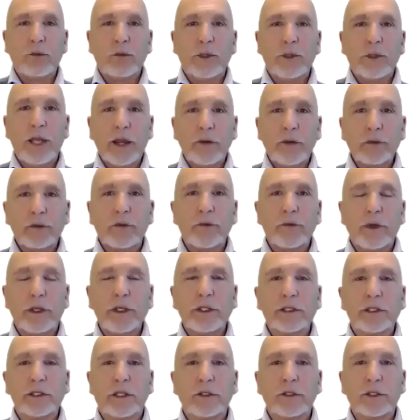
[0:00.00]
we have to
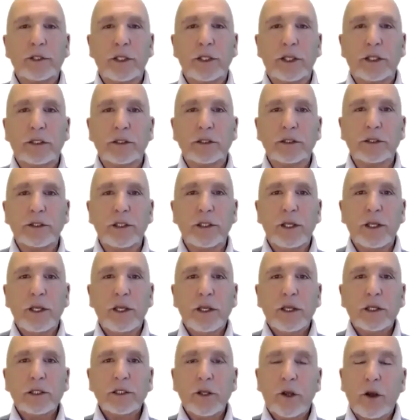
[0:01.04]
face those things.
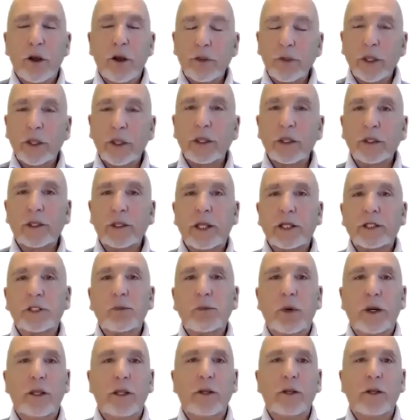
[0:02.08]
So I think that's
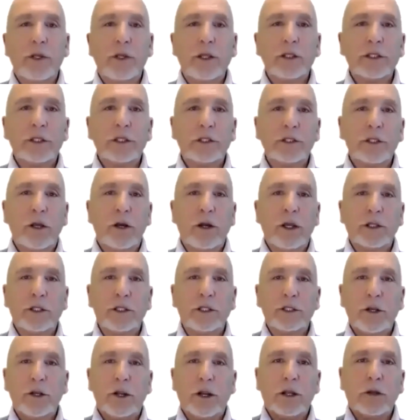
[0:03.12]
one of the reasons I
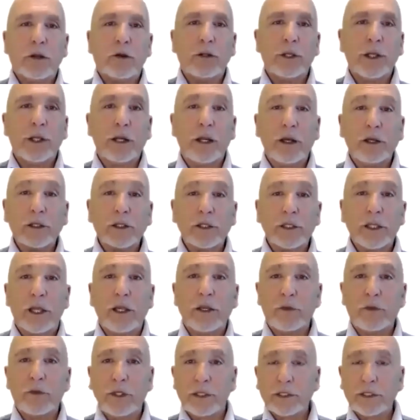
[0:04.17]
decided on the last
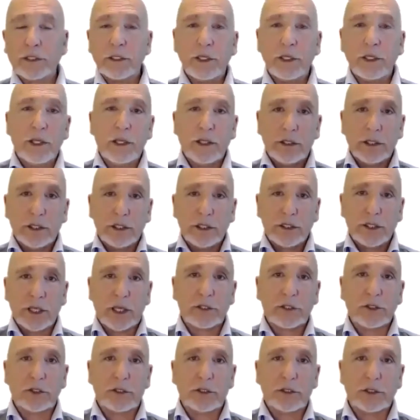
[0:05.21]
day of these
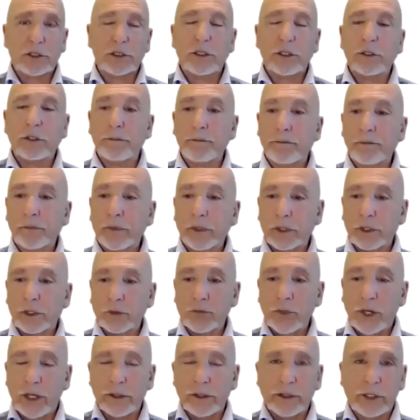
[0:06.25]
sessions to
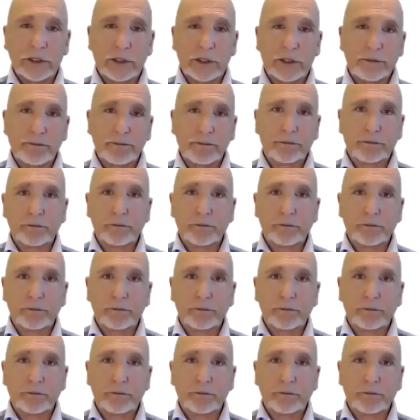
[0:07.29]
run this.